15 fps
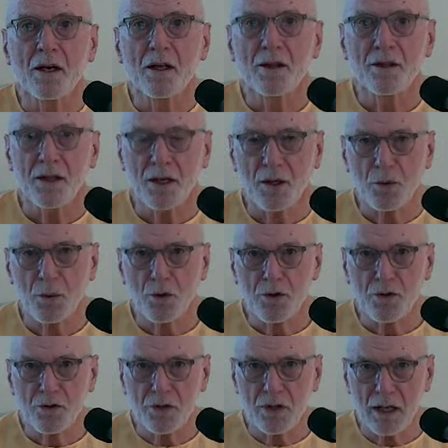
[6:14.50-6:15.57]
there
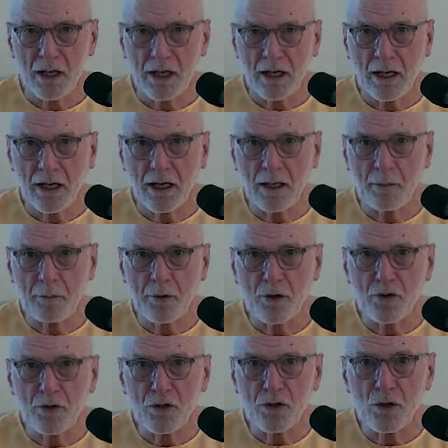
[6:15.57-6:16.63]
was a
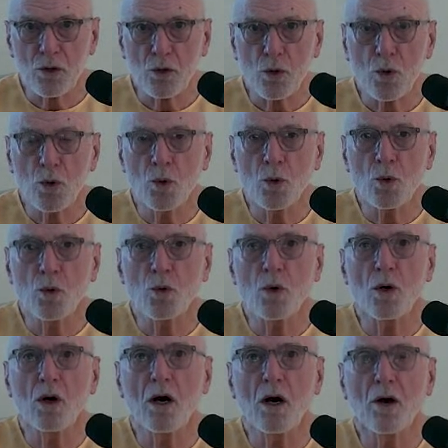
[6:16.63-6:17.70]
person who,
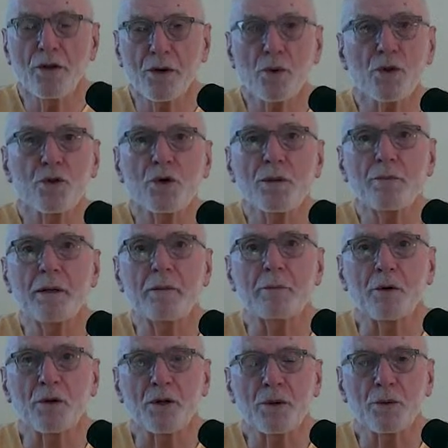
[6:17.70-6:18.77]
there were three
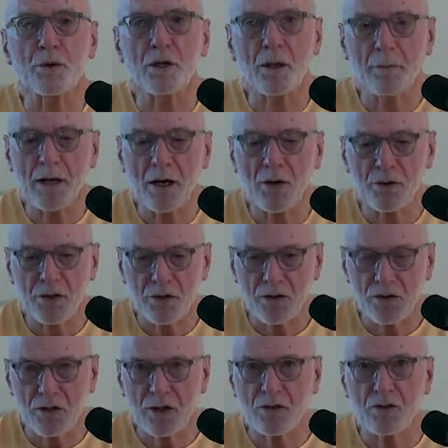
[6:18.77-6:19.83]
people that would come out and
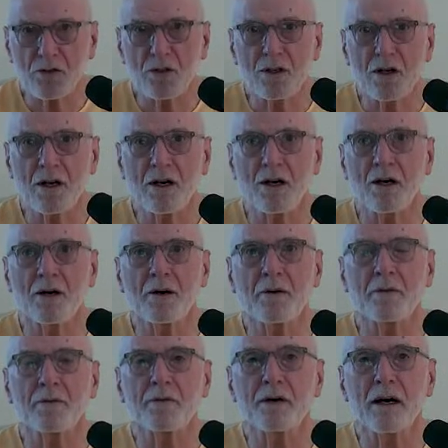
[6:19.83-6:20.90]
sit,
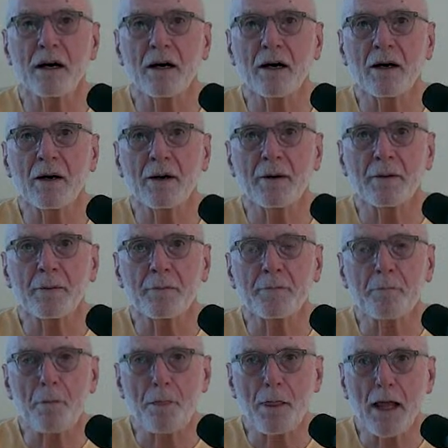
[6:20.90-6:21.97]
and
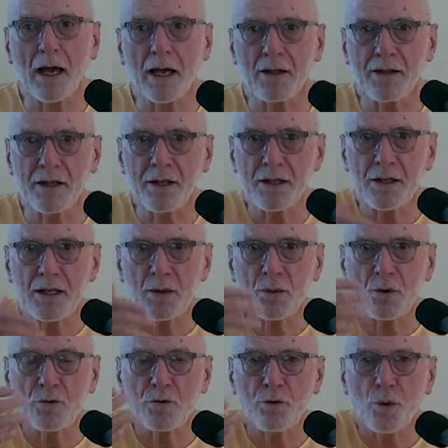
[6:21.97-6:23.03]
then there
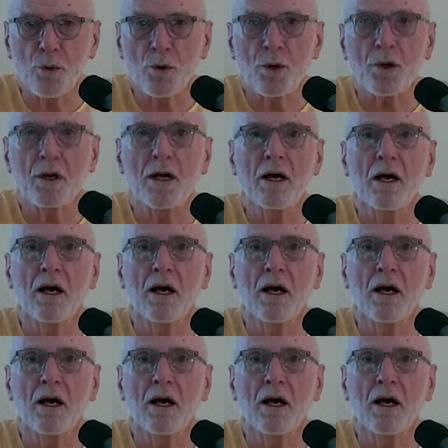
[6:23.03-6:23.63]
were four